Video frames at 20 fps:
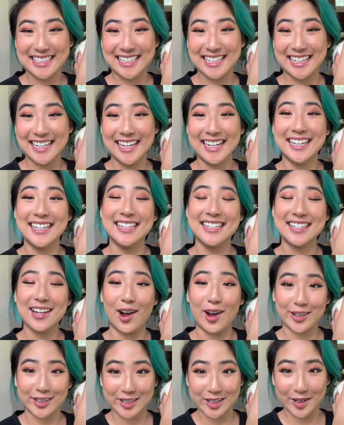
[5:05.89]
He is
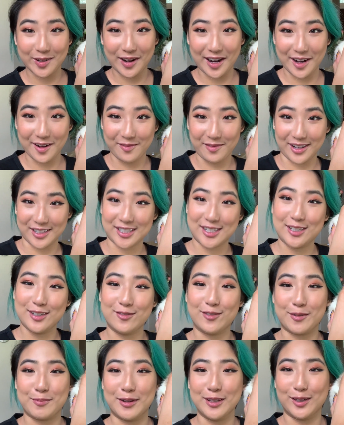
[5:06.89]
also a rescue
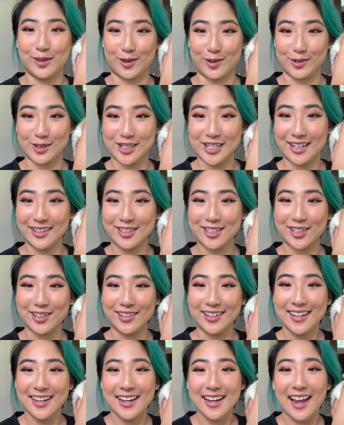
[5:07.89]
from a local
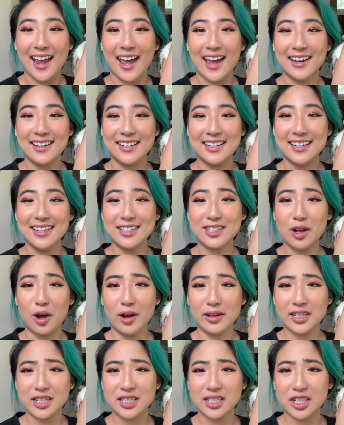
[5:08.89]
shelter, and he's
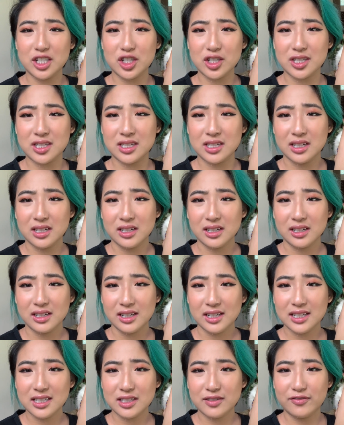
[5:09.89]
honestly
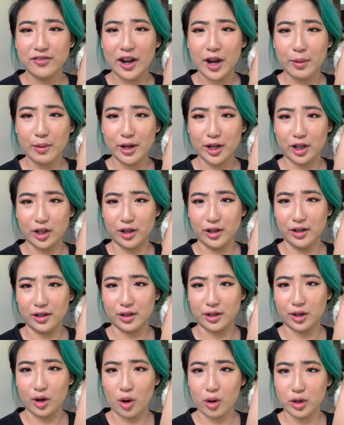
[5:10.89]
he's very
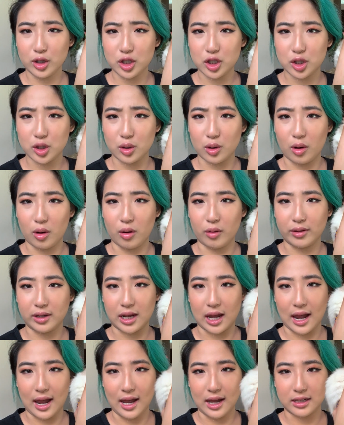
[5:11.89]
good, aren't you? Oh
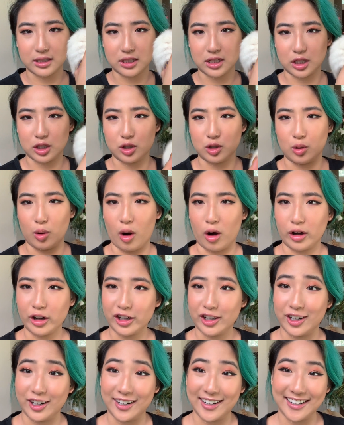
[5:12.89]
yes, you are
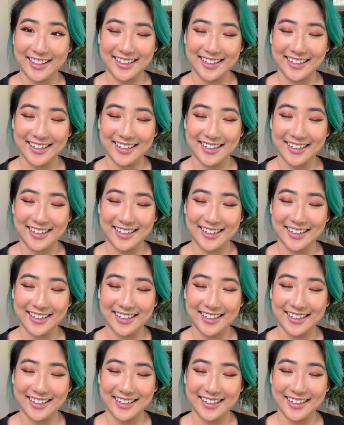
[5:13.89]
good.